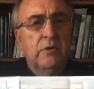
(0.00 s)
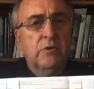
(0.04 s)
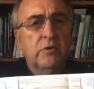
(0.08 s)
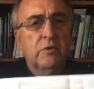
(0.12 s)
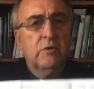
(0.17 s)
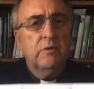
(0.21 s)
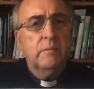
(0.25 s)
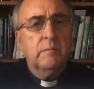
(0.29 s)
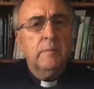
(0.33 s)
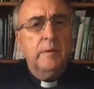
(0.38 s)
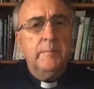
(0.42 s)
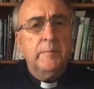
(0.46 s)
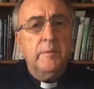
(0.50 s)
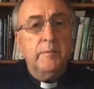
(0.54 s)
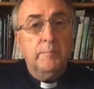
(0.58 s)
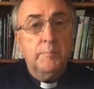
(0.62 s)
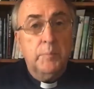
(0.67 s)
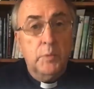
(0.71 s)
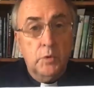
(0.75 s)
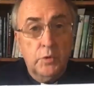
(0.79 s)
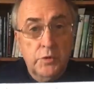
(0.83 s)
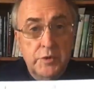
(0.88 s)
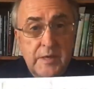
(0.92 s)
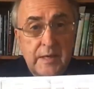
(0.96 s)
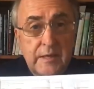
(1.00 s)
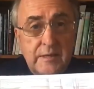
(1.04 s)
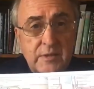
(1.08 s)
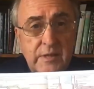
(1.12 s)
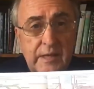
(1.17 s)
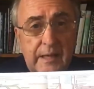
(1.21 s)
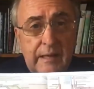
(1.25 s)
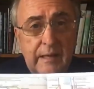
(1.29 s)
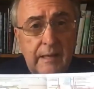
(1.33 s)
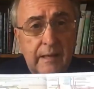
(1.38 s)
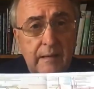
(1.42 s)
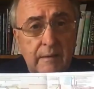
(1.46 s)
sure that when we've bought our
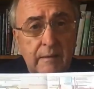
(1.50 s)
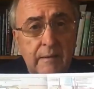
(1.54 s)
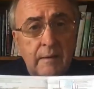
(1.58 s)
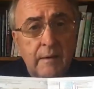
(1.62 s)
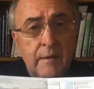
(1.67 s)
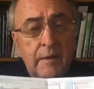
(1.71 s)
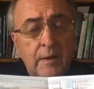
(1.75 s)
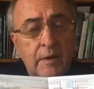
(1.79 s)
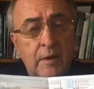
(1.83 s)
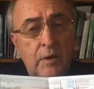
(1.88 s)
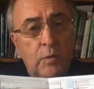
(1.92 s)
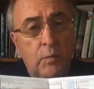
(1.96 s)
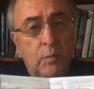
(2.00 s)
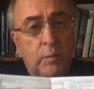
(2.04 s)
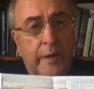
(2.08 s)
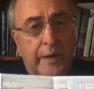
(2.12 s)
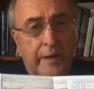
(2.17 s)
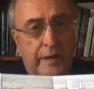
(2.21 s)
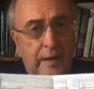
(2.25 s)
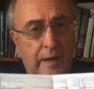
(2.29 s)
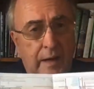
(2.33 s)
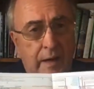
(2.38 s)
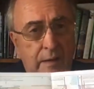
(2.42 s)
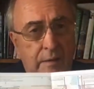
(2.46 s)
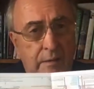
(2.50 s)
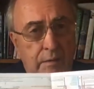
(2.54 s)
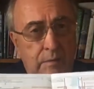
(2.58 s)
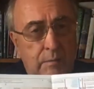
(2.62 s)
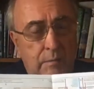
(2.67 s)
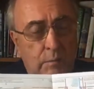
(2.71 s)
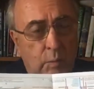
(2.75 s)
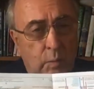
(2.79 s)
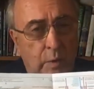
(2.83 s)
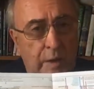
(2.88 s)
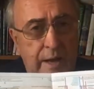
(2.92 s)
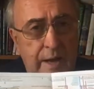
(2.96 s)
ticket, we know
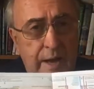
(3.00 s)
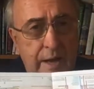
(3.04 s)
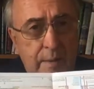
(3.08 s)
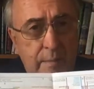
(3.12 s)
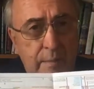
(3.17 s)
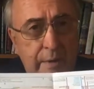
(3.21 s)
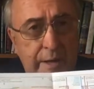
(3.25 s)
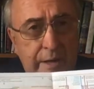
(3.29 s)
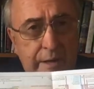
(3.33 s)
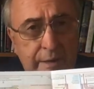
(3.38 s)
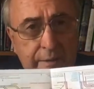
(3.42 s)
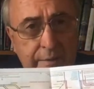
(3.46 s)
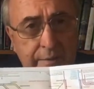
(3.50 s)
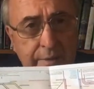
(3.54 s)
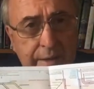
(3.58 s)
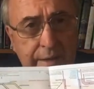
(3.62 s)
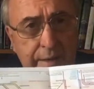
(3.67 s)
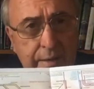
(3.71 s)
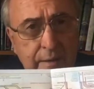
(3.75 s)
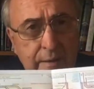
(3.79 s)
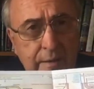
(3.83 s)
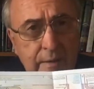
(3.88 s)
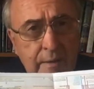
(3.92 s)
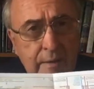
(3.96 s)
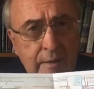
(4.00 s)
where we're going.